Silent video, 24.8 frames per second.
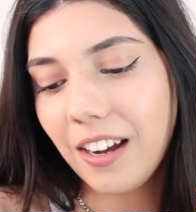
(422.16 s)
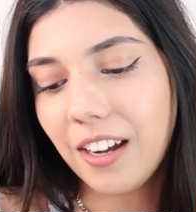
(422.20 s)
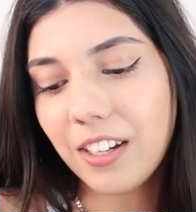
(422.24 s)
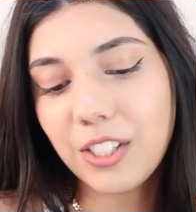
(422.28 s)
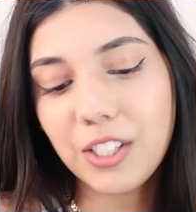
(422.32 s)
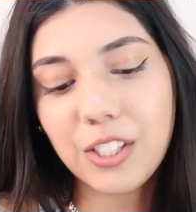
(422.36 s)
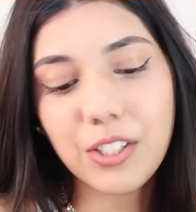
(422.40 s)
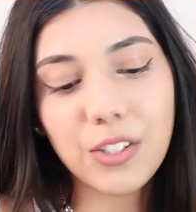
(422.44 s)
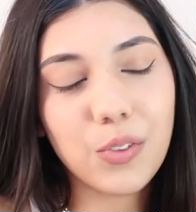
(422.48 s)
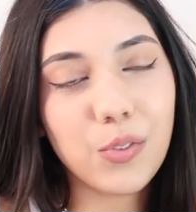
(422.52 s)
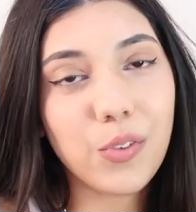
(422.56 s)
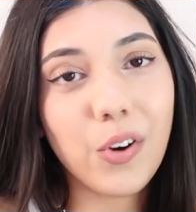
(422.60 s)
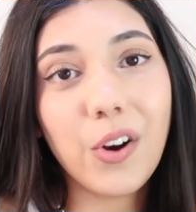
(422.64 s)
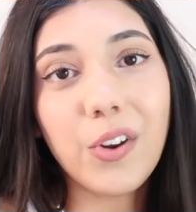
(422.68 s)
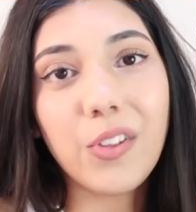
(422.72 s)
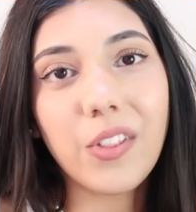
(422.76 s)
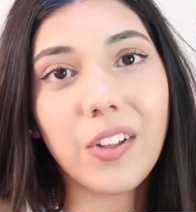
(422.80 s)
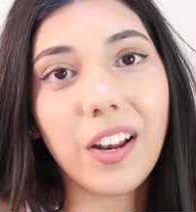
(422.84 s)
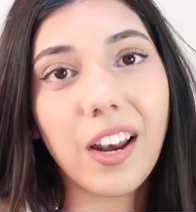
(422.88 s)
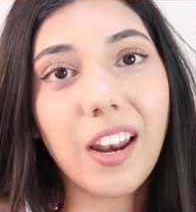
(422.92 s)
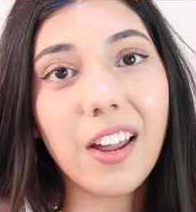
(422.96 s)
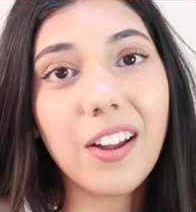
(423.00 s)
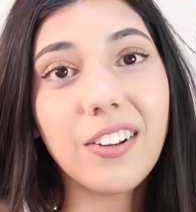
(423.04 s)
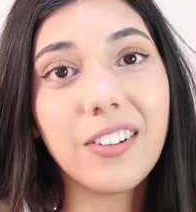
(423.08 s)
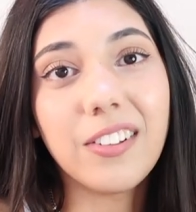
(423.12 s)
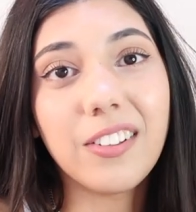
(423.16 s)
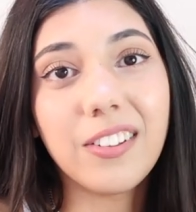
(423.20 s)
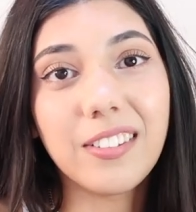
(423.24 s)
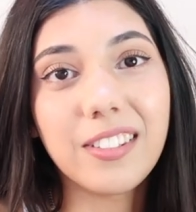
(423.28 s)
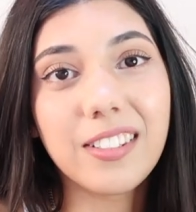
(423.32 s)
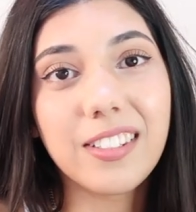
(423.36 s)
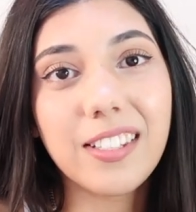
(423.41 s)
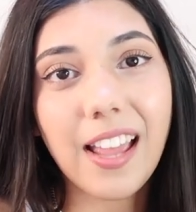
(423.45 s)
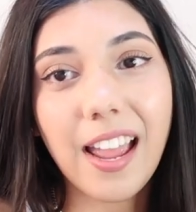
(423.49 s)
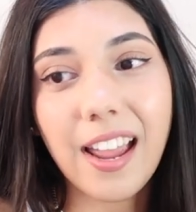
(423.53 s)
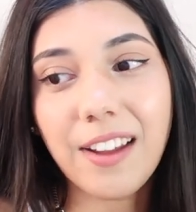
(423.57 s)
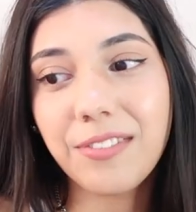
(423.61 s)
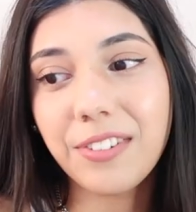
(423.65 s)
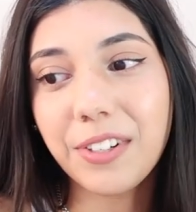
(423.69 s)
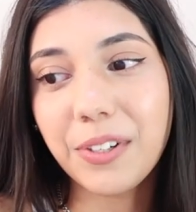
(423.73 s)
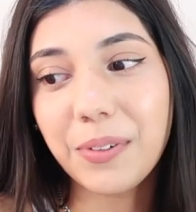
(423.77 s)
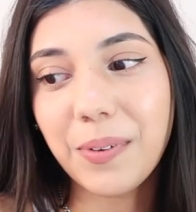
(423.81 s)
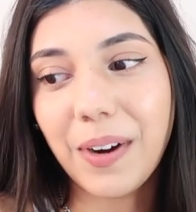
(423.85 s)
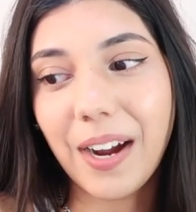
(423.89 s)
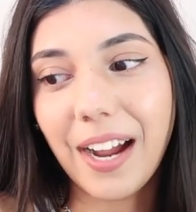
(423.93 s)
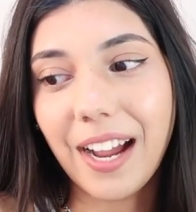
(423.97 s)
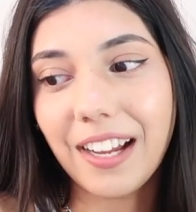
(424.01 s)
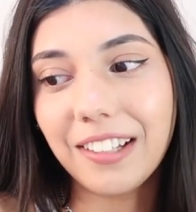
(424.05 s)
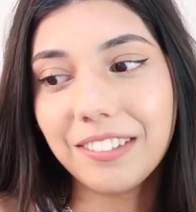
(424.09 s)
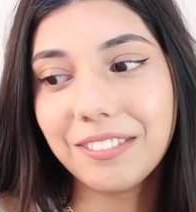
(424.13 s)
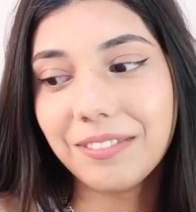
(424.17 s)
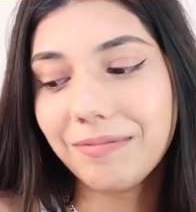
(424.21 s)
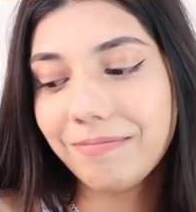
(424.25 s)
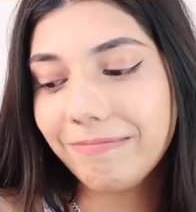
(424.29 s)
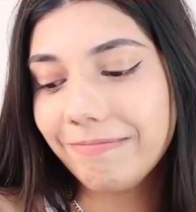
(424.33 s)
I just throw the clothes everywhere.